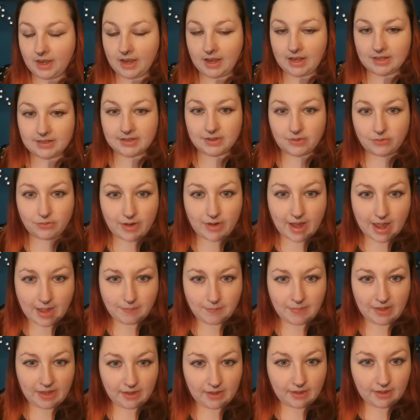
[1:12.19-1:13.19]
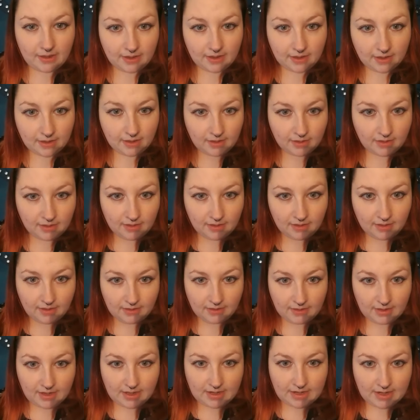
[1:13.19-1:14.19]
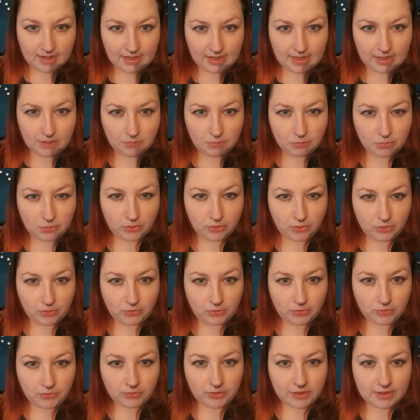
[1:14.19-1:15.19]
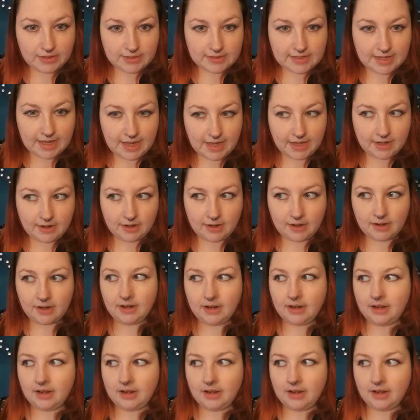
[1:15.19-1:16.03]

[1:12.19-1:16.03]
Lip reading: ceramic kind of heat proof container.